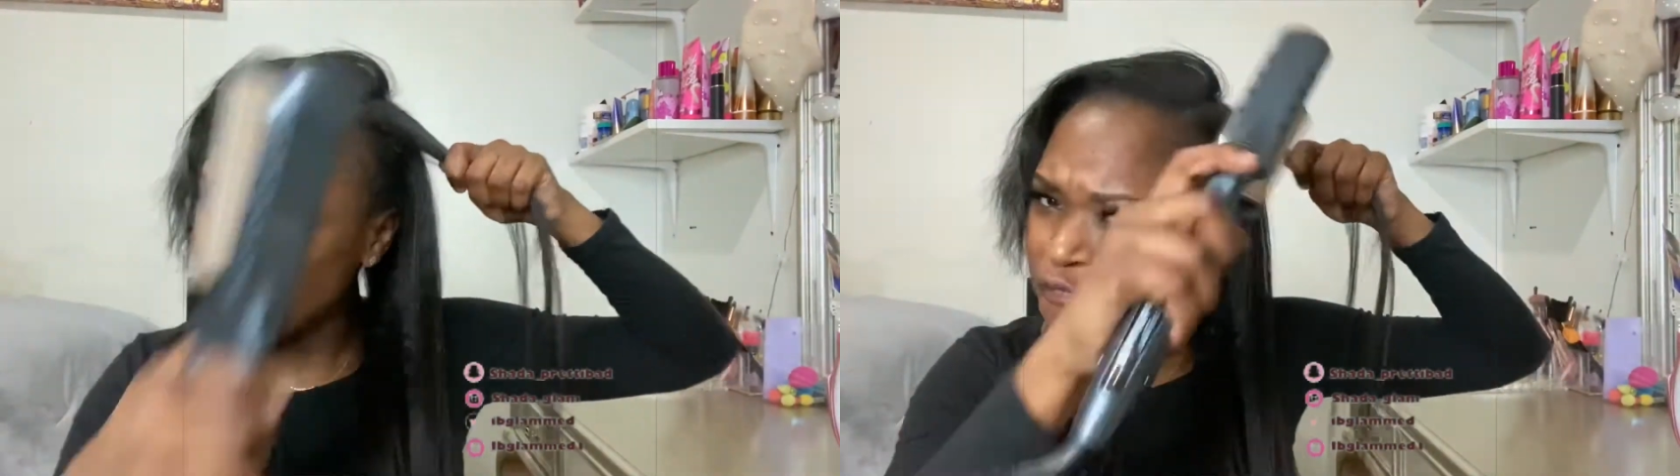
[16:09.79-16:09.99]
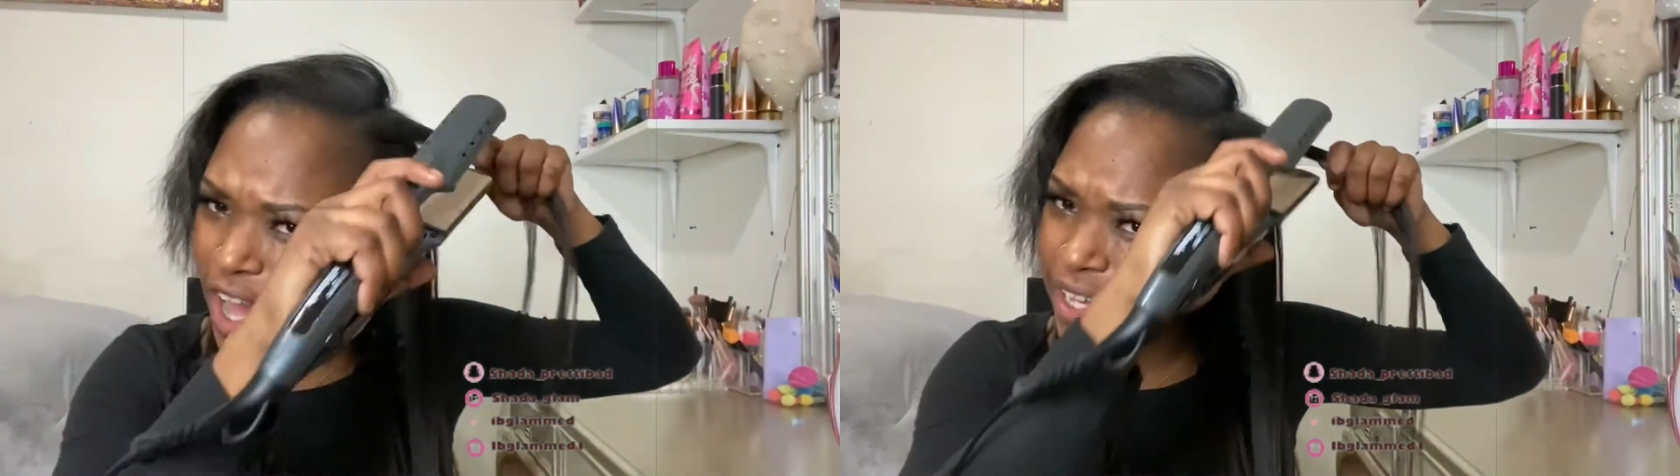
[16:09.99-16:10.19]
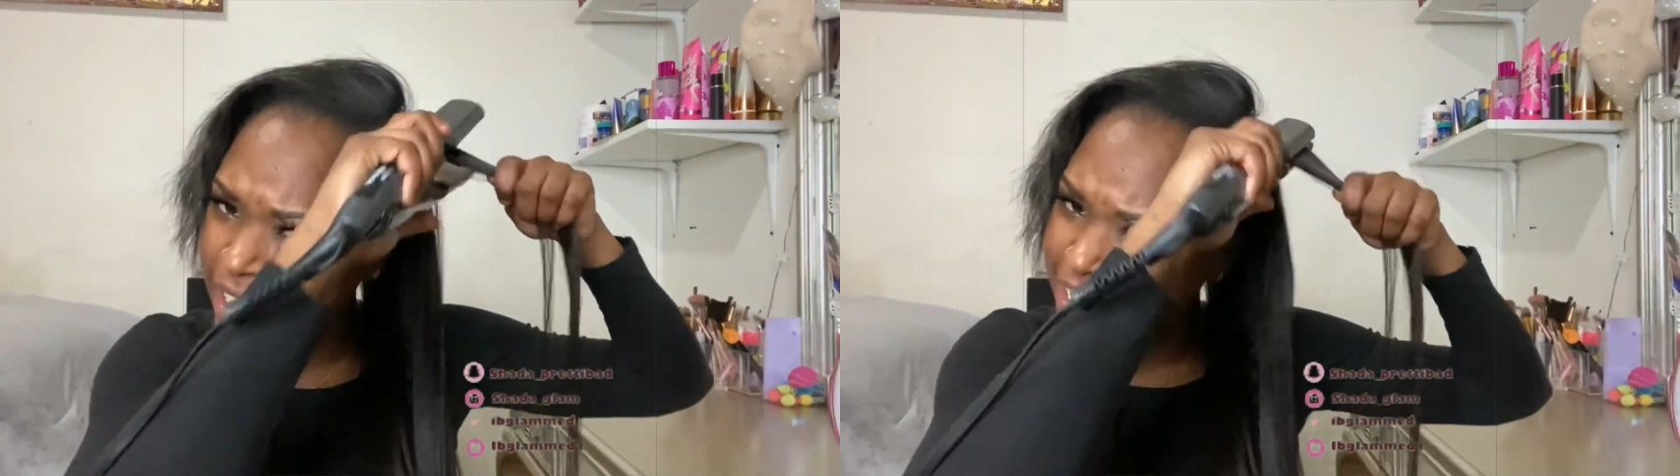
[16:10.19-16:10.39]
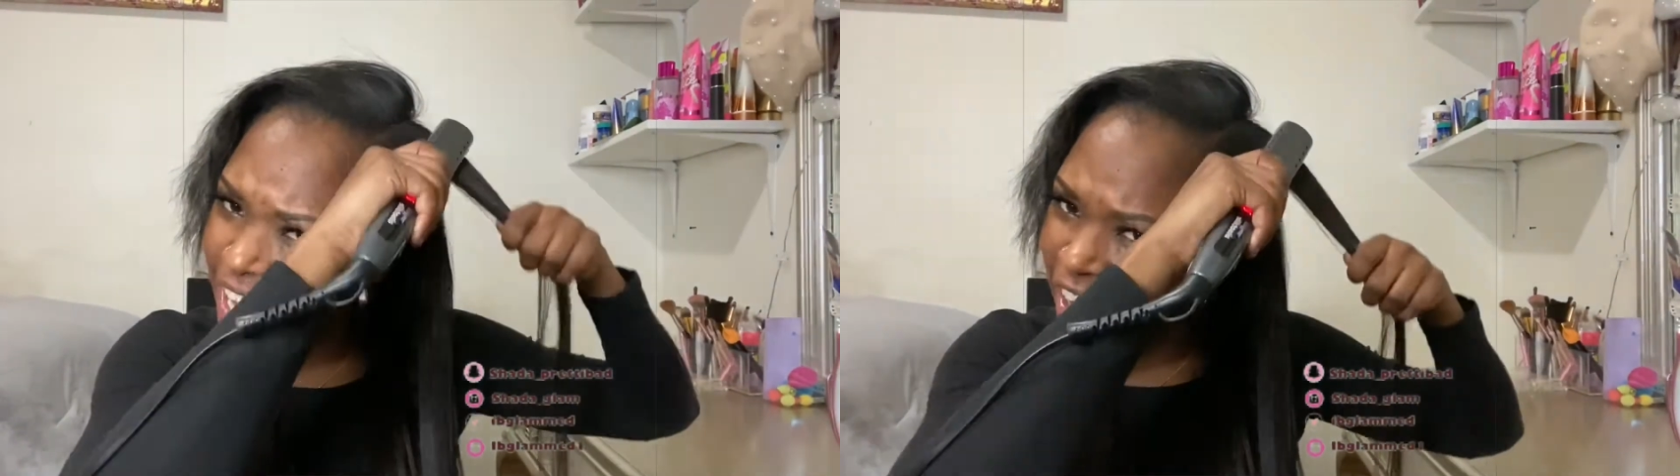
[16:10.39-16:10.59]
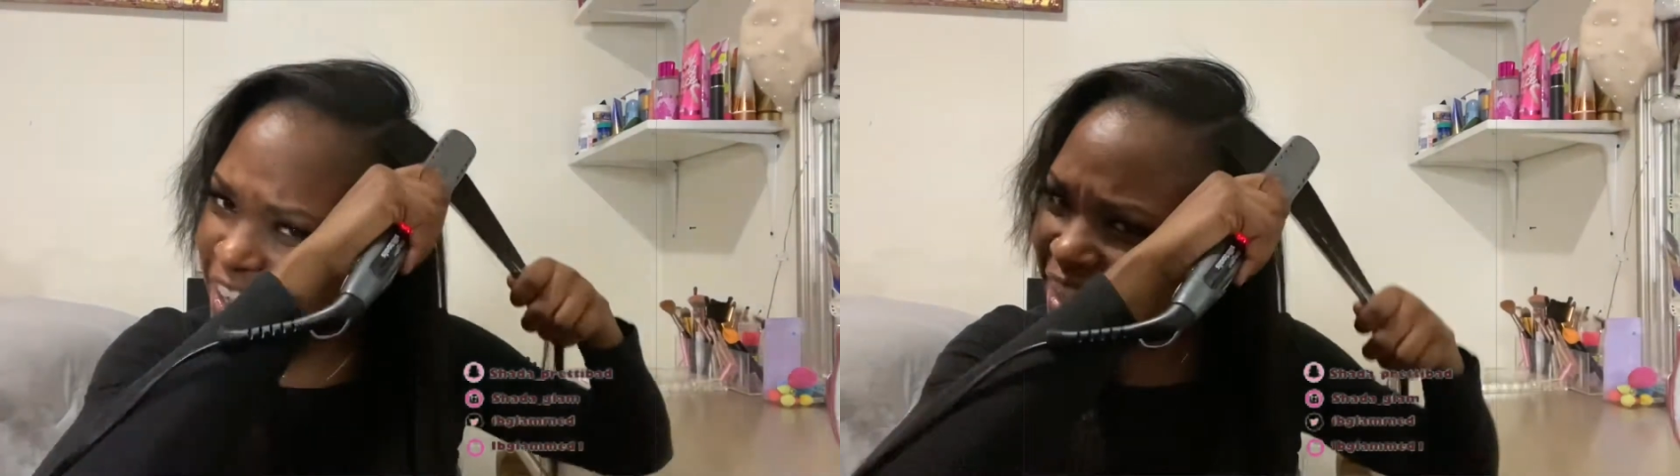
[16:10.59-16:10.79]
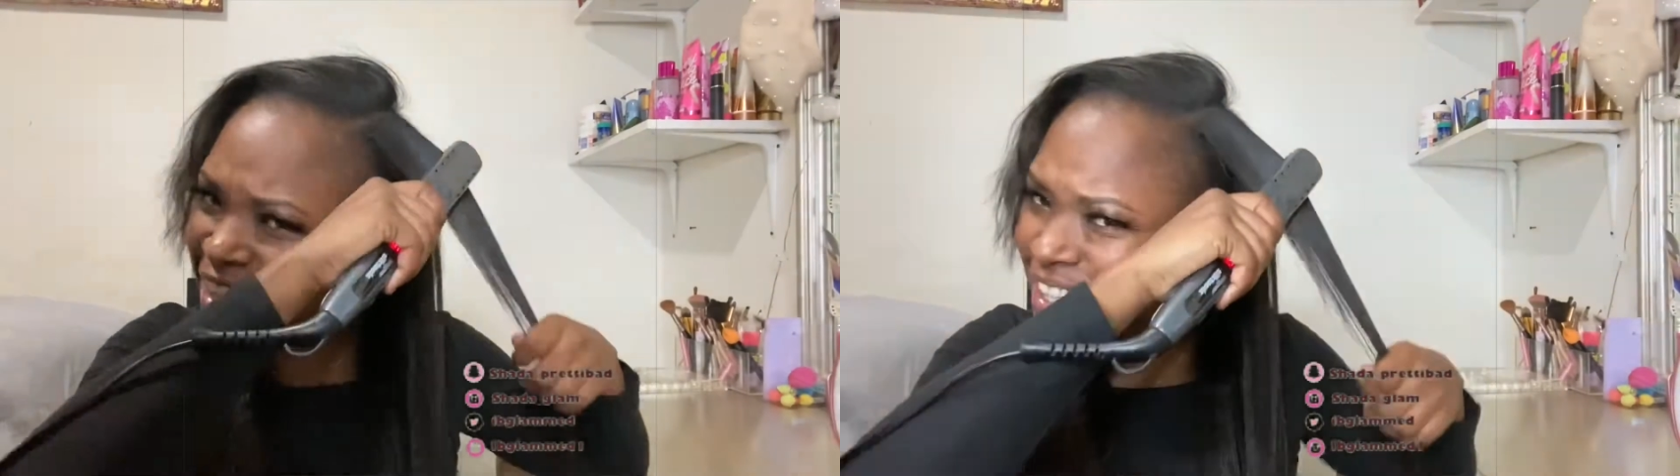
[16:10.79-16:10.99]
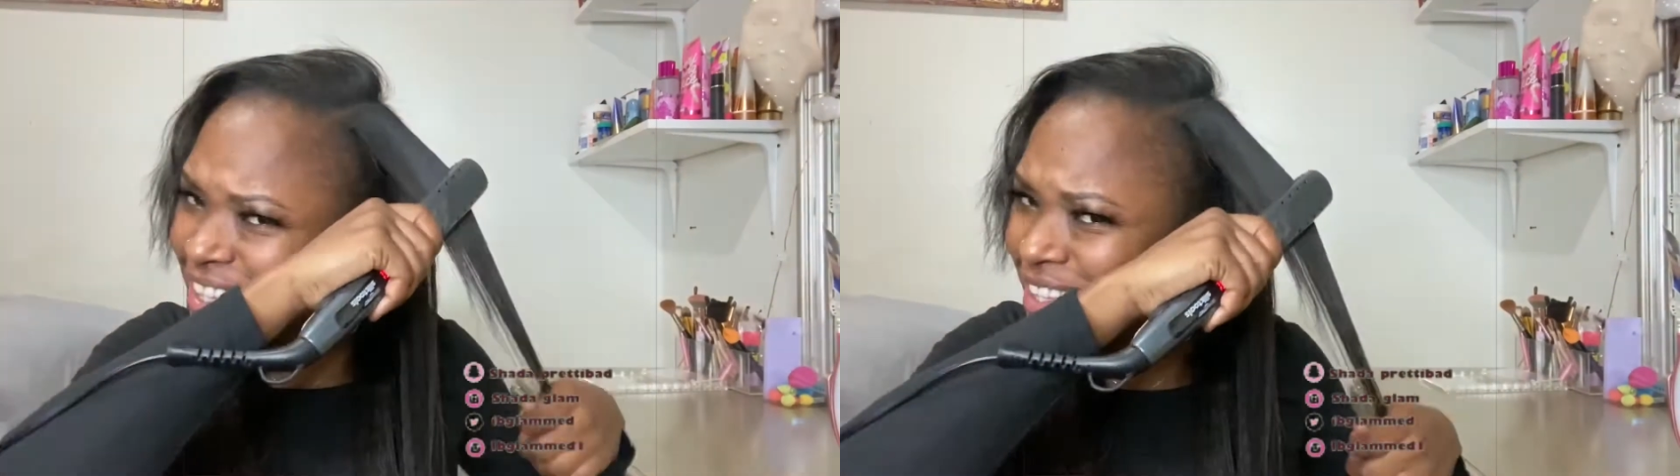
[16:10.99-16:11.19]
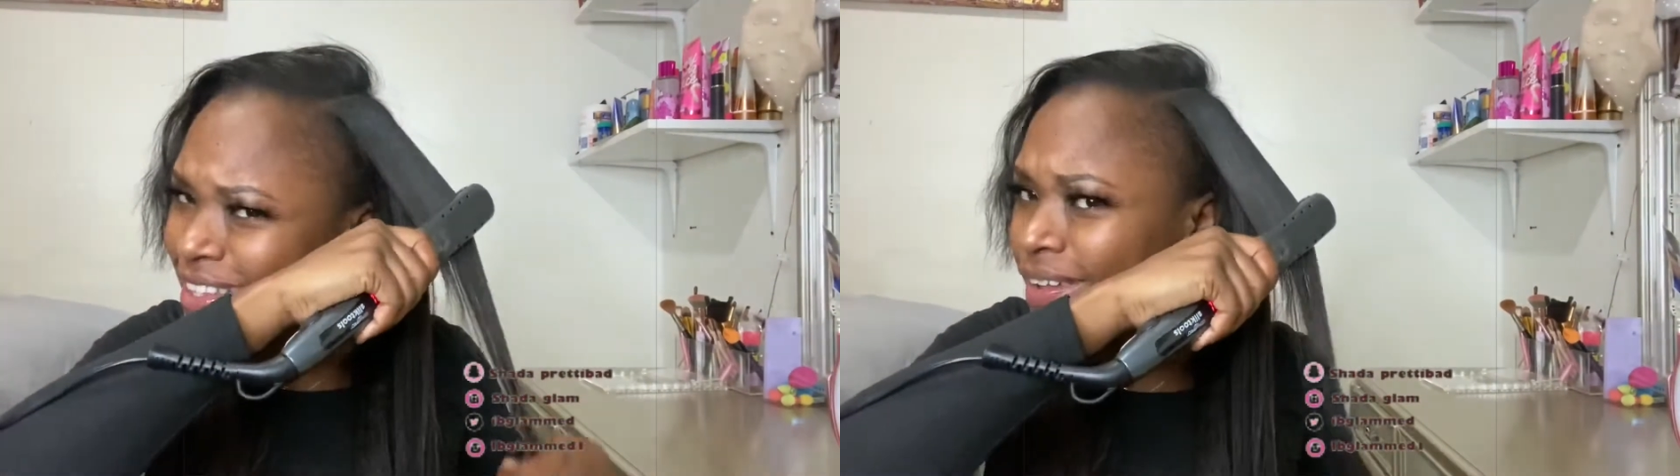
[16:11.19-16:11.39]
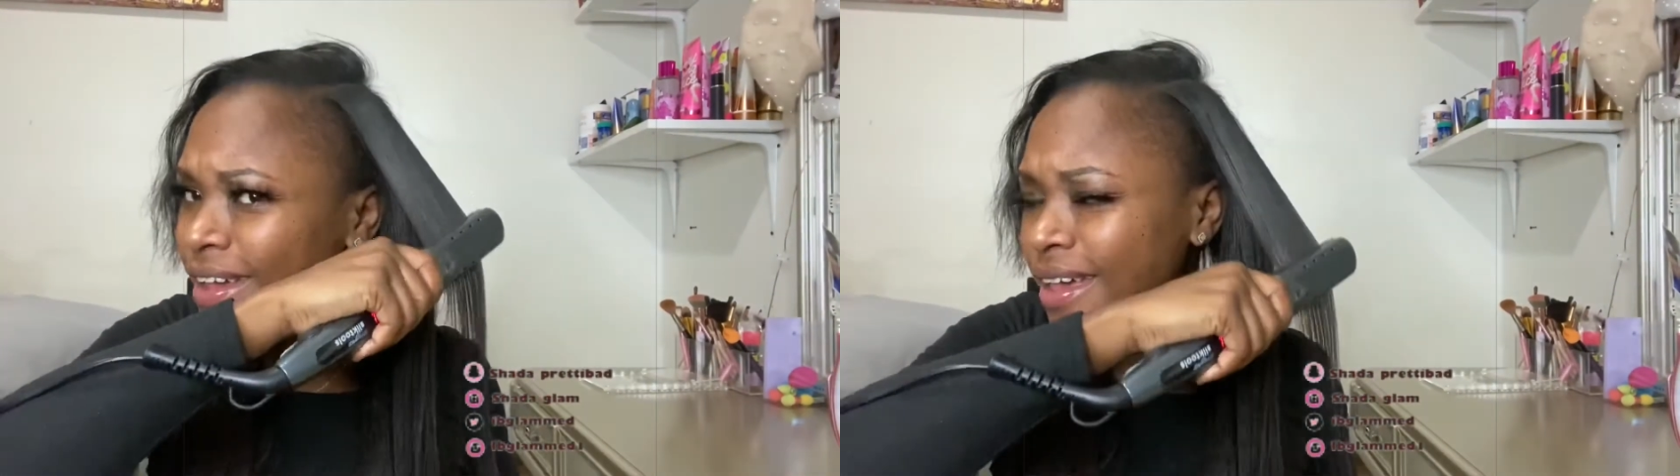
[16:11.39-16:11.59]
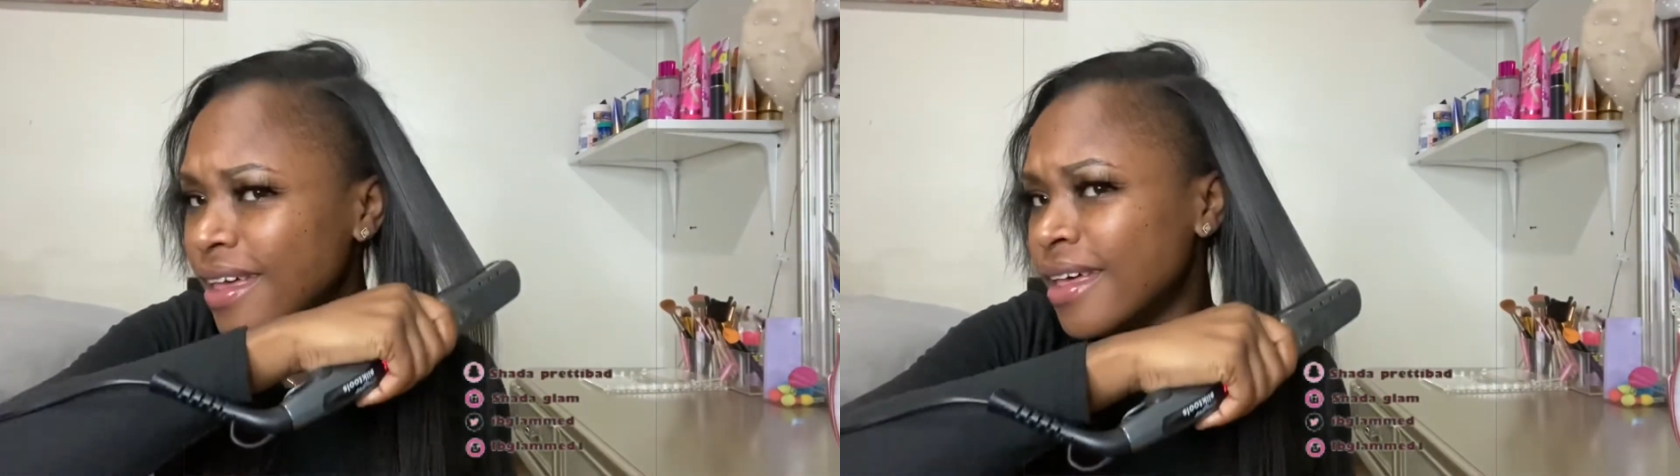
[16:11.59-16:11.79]
it could have like a
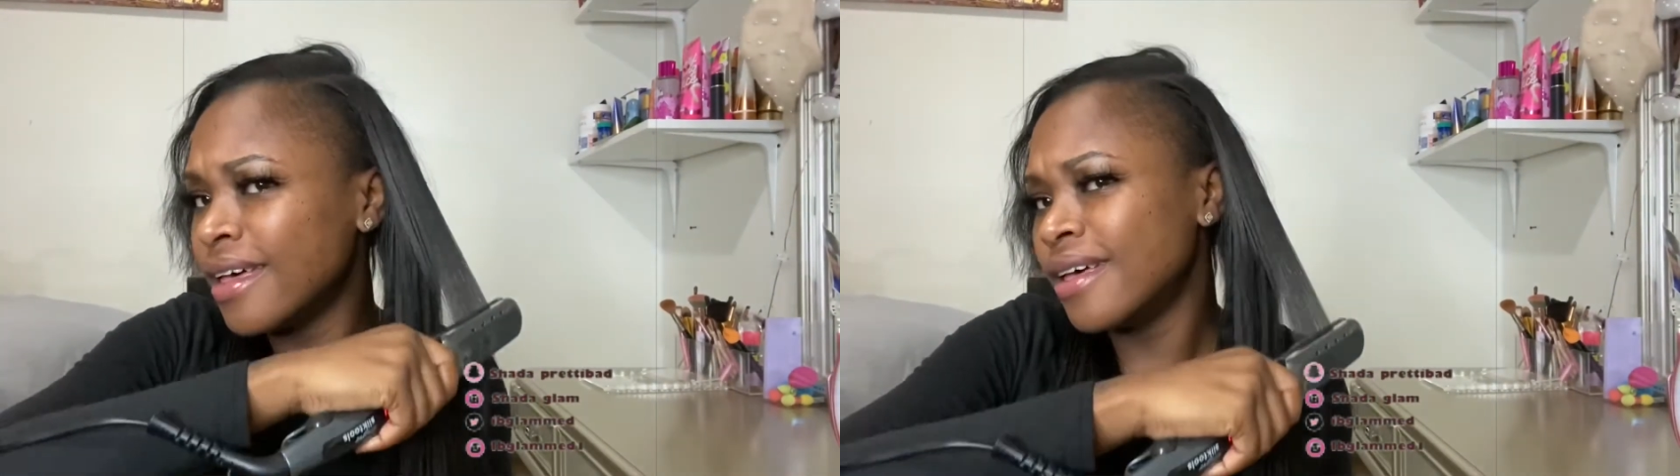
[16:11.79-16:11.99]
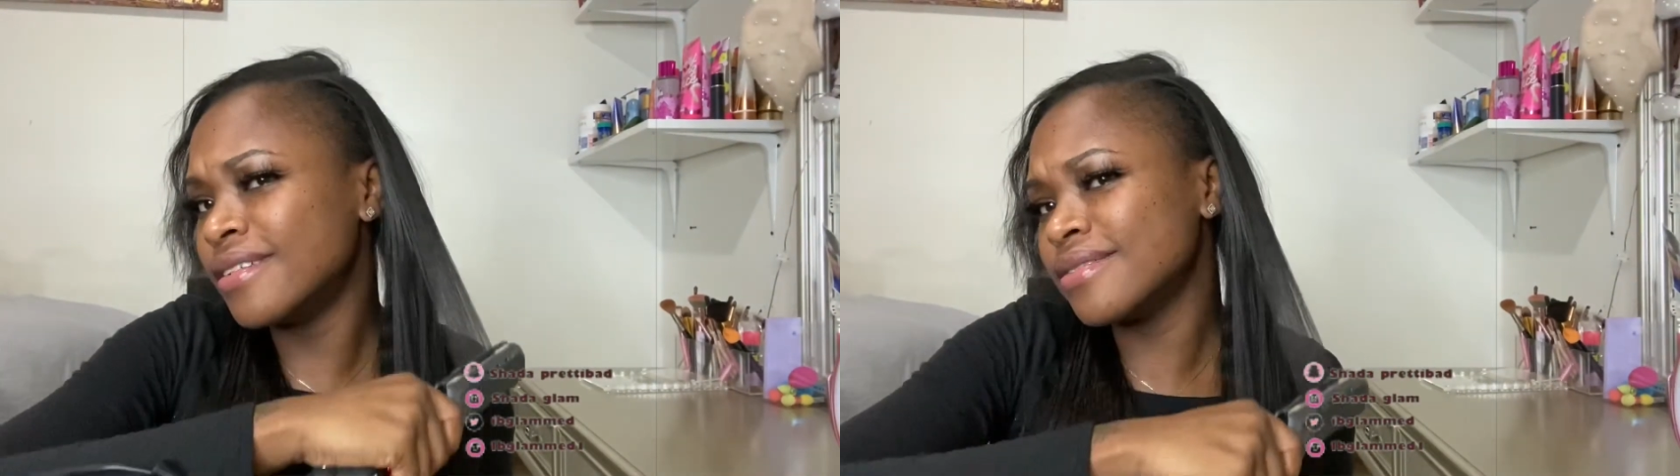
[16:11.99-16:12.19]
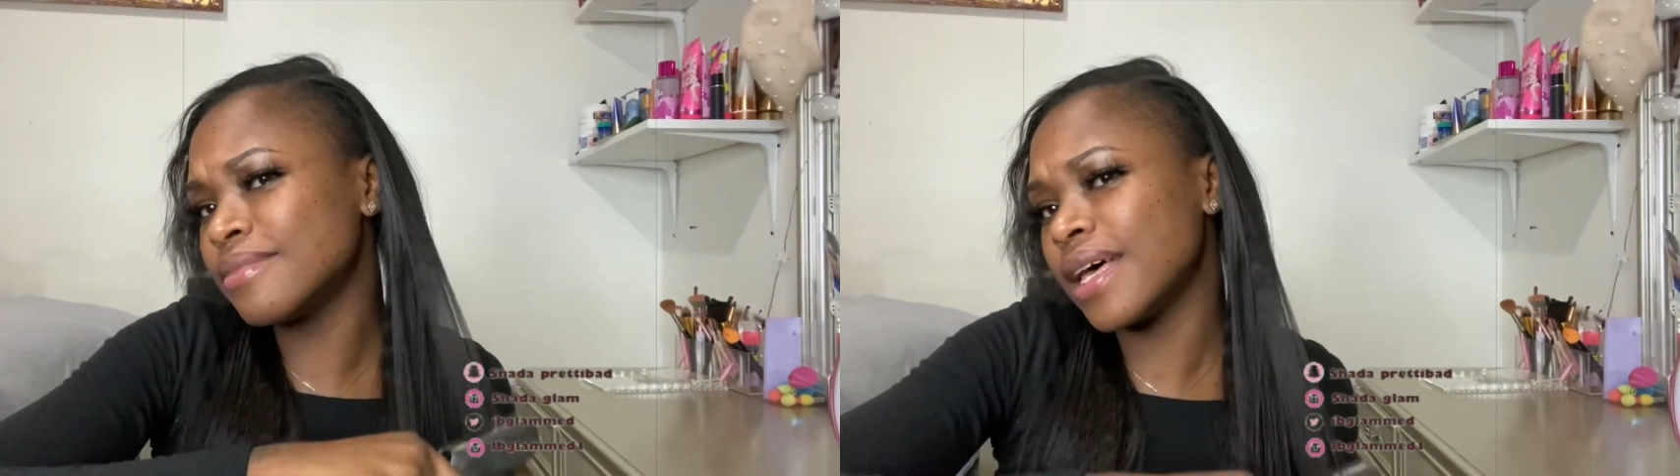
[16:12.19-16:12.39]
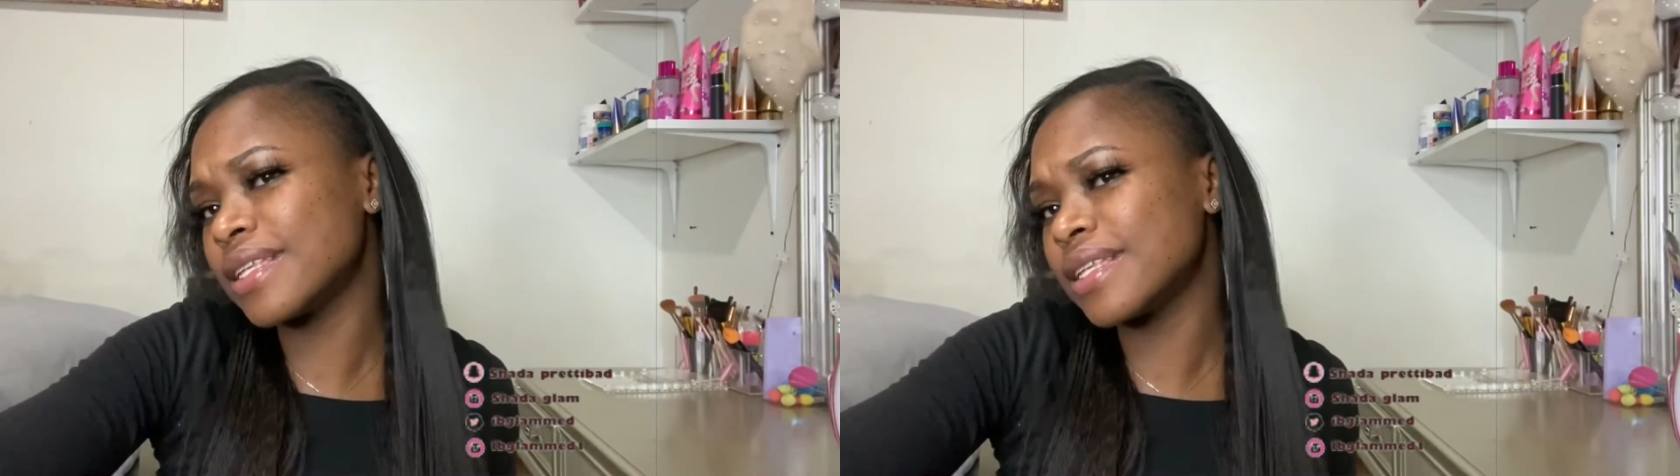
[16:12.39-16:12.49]
nice little